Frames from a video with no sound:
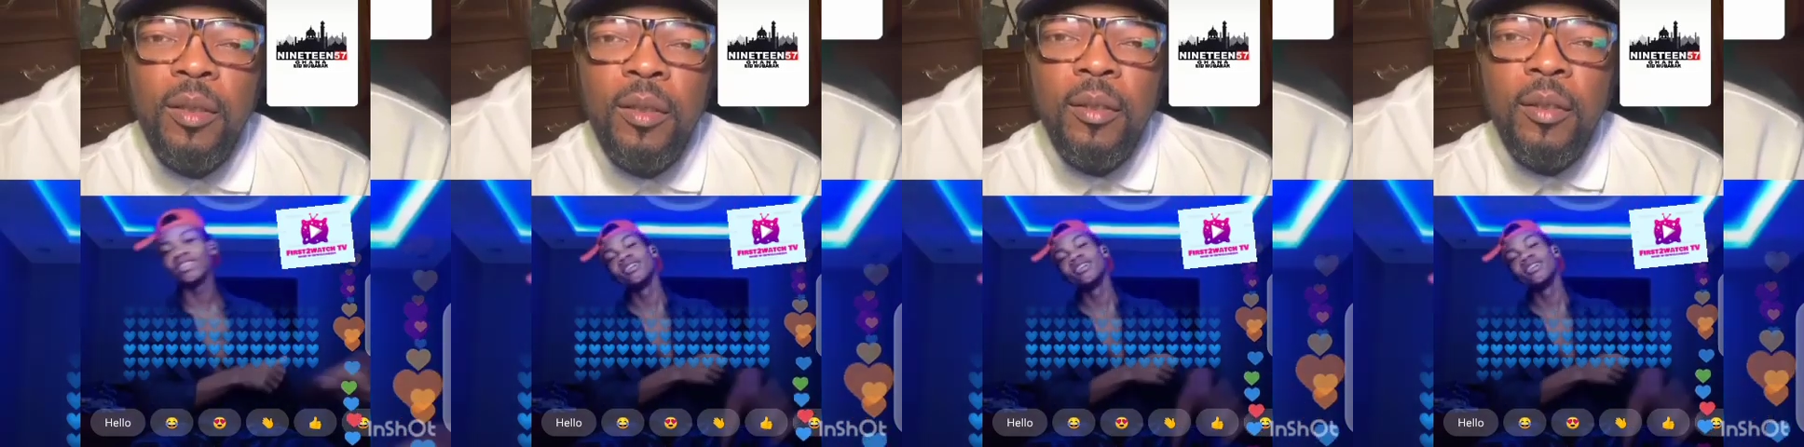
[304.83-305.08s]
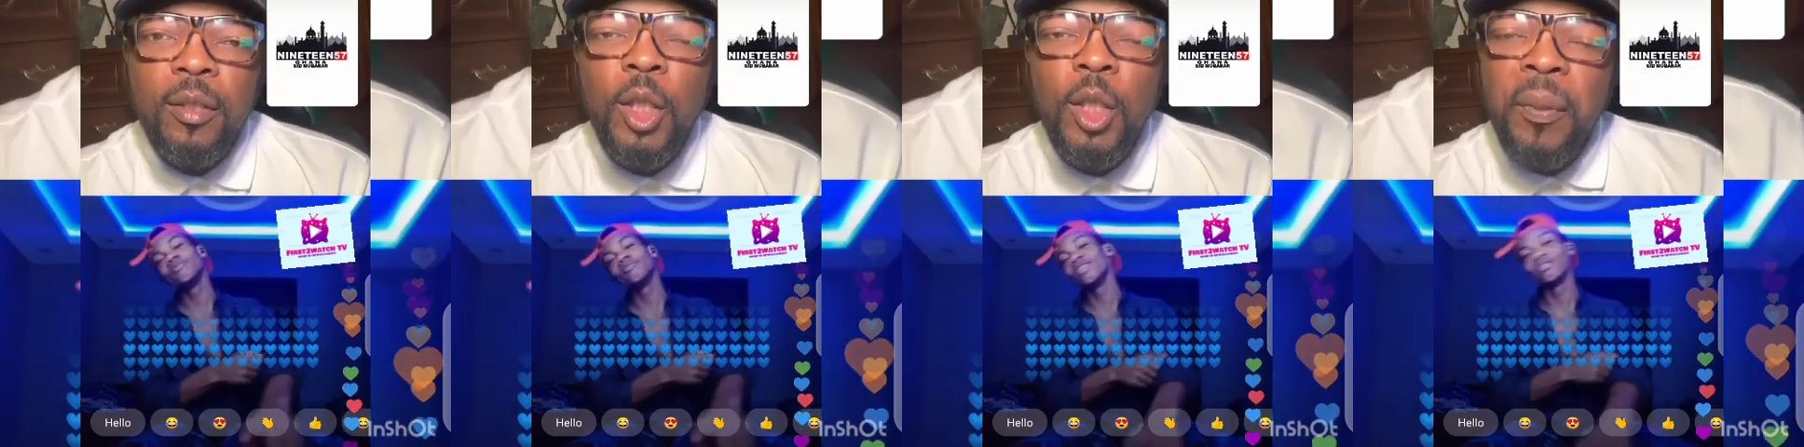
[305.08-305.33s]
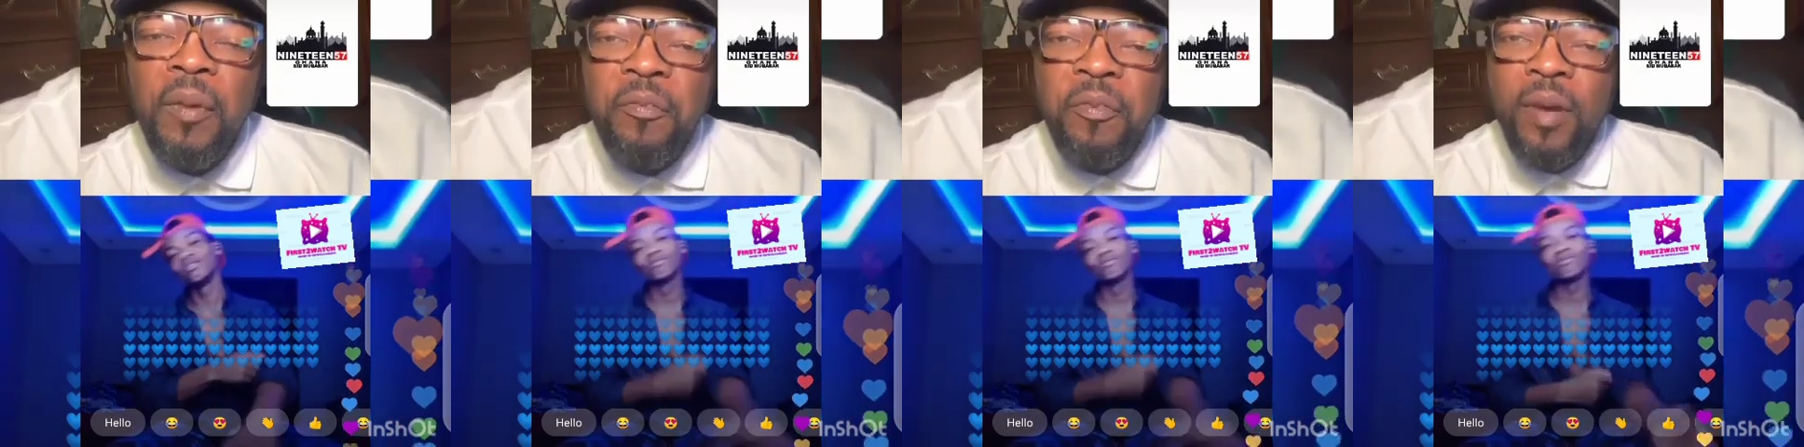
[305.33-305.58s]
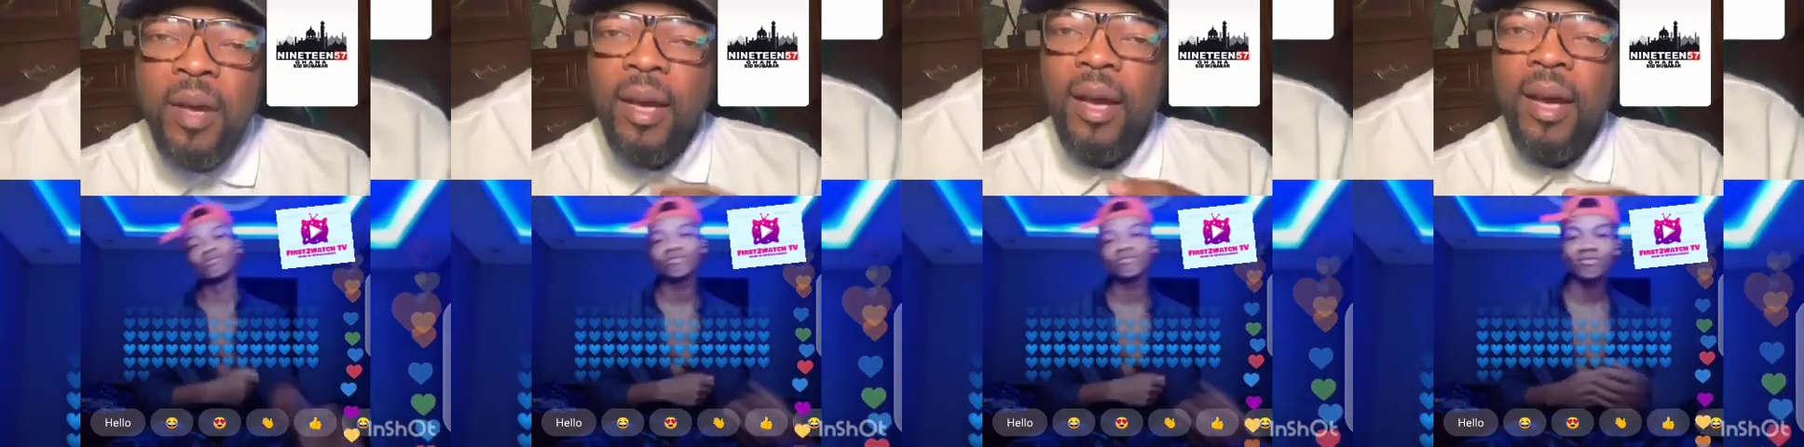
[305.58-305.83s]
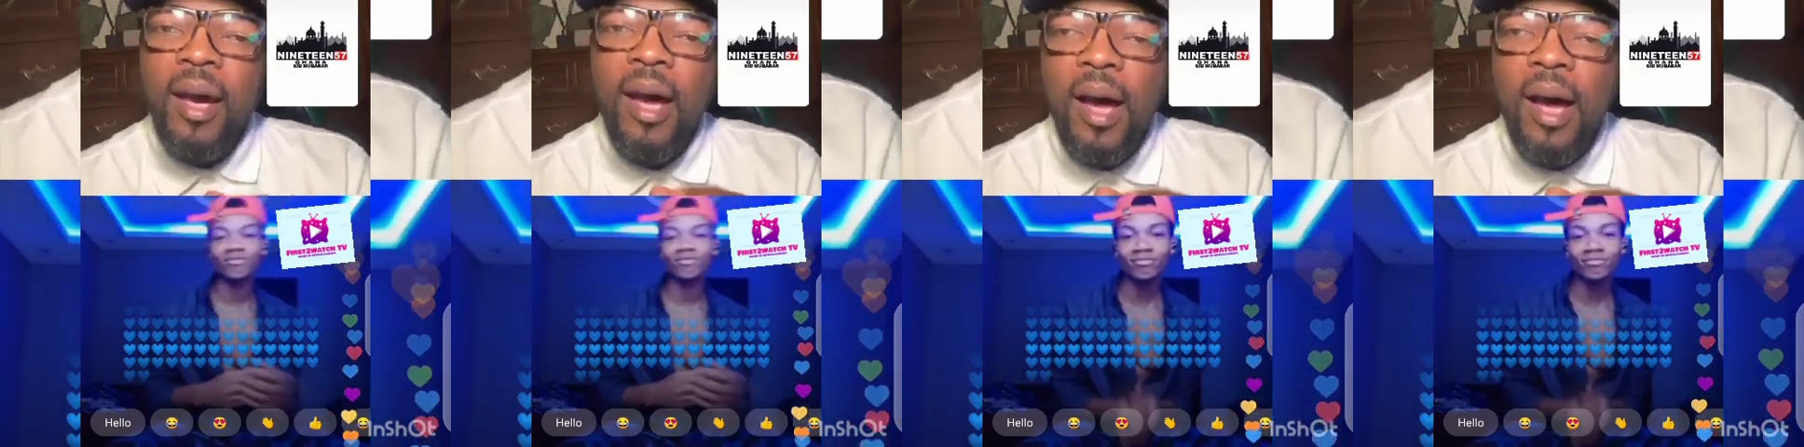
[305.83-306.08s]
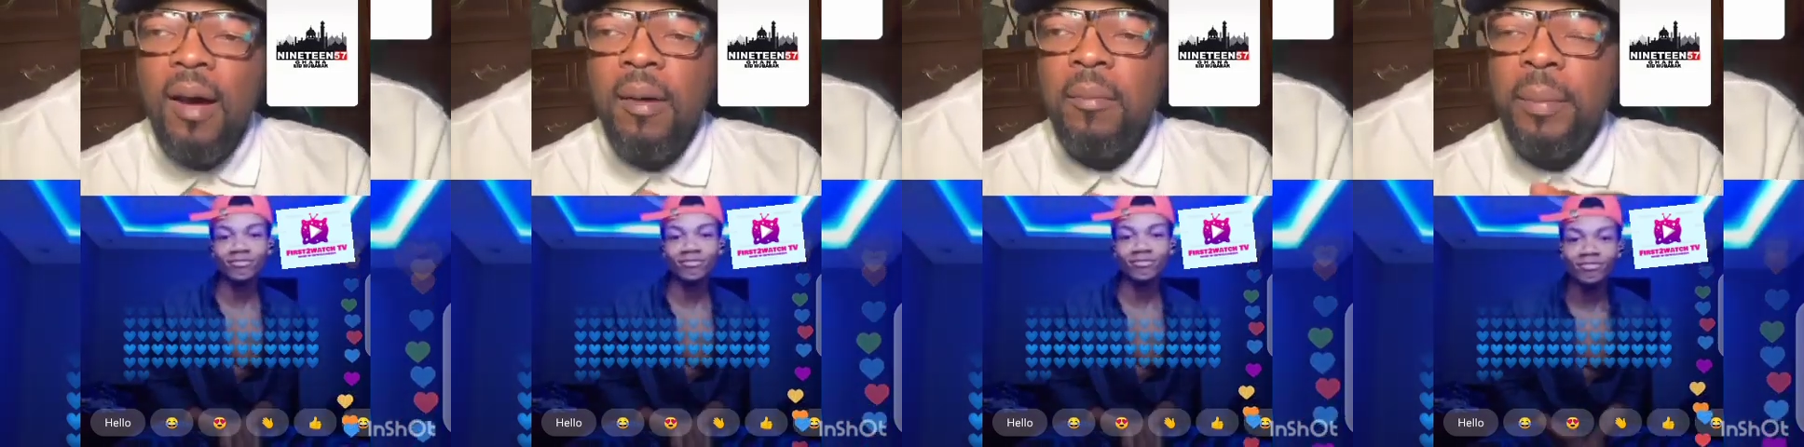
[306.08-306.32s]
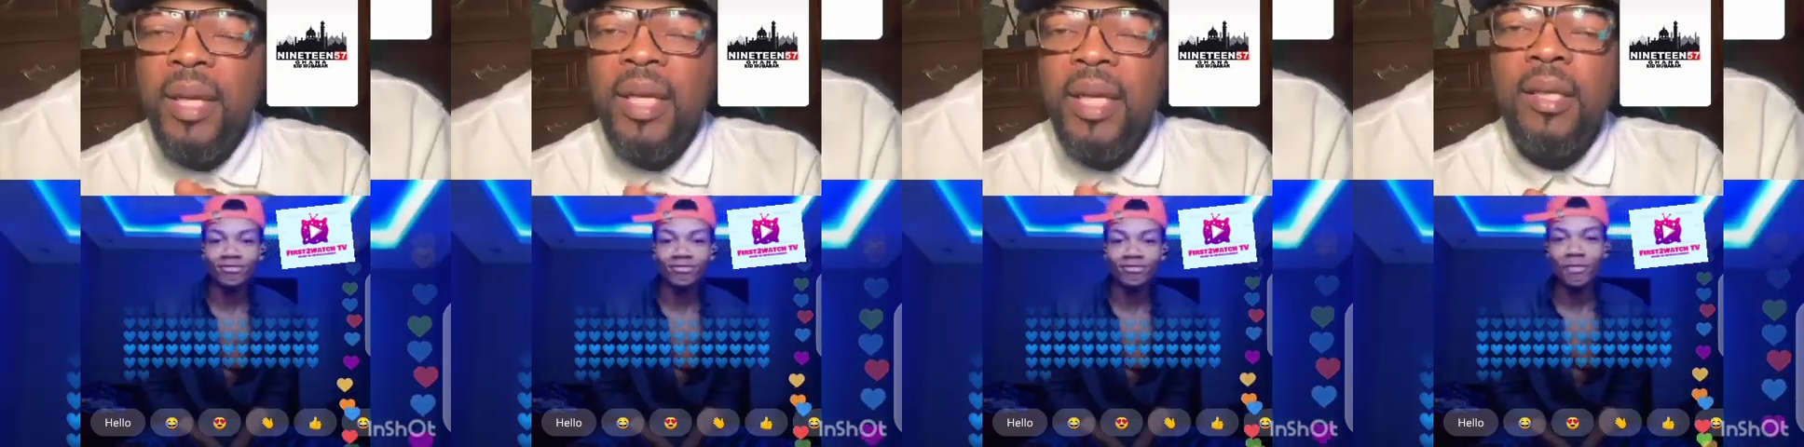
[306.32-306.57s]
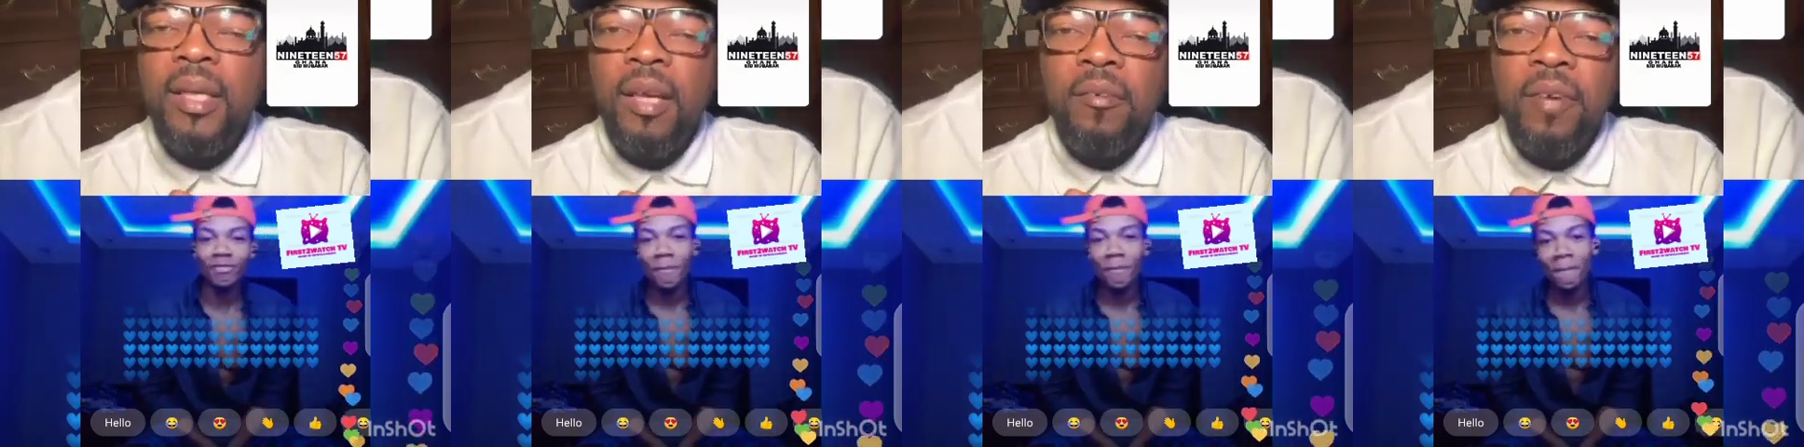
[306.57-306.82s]
Do you prefer being
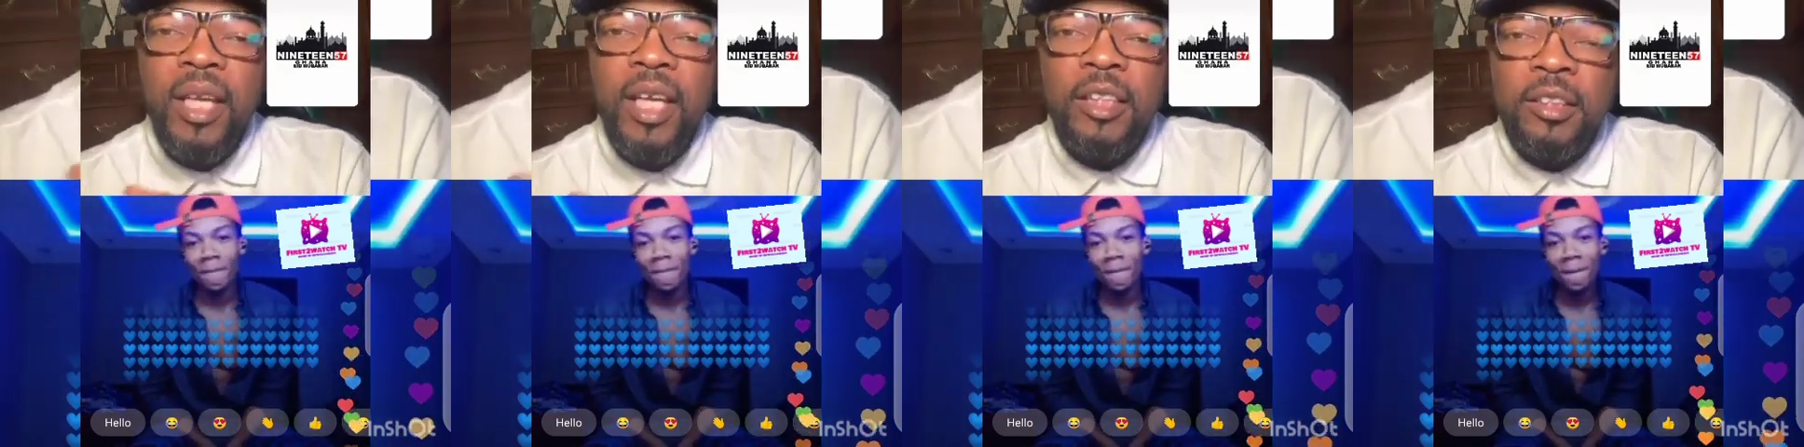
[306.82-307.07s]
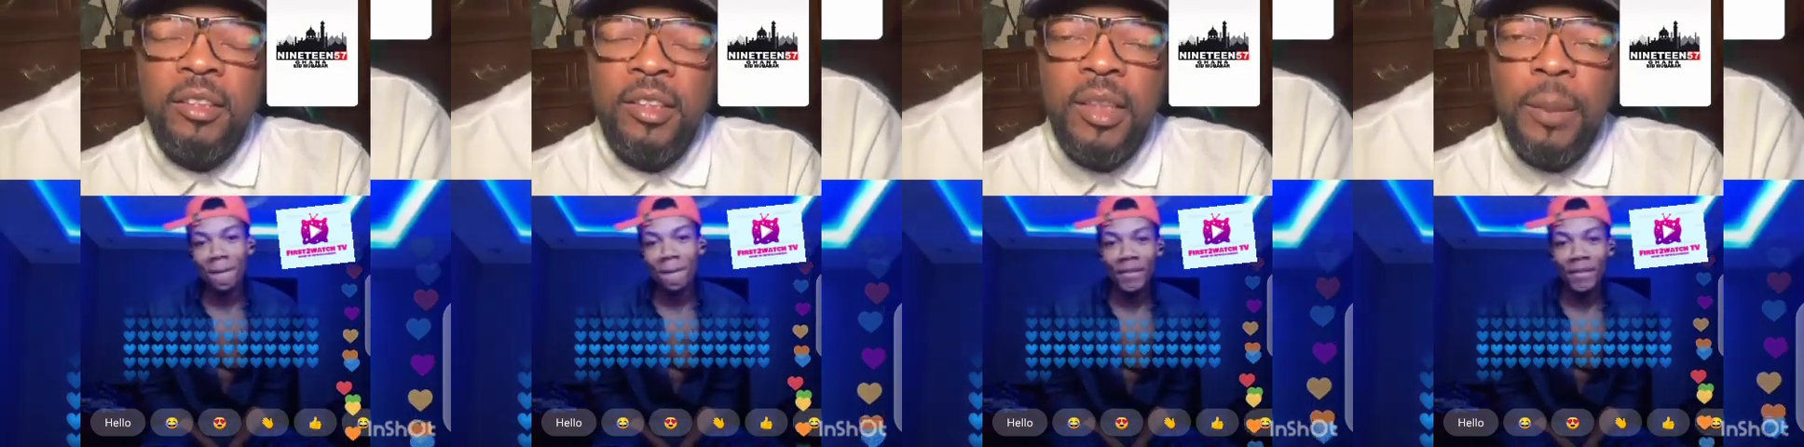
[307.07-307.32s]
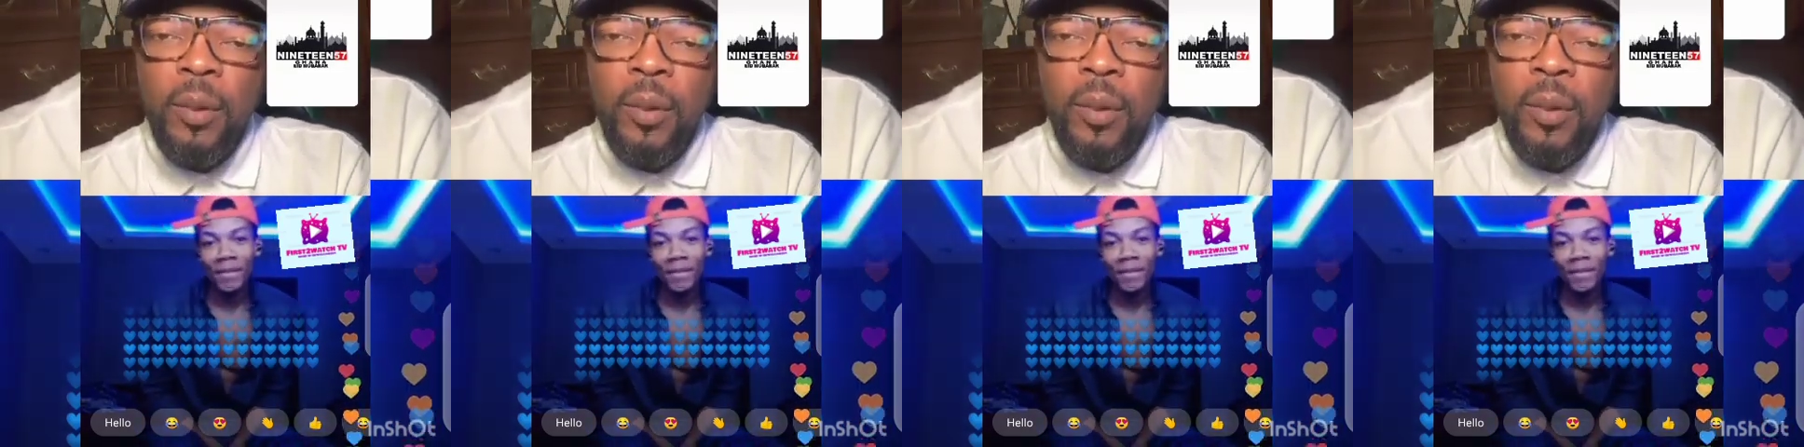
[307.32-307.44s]
in a relationship,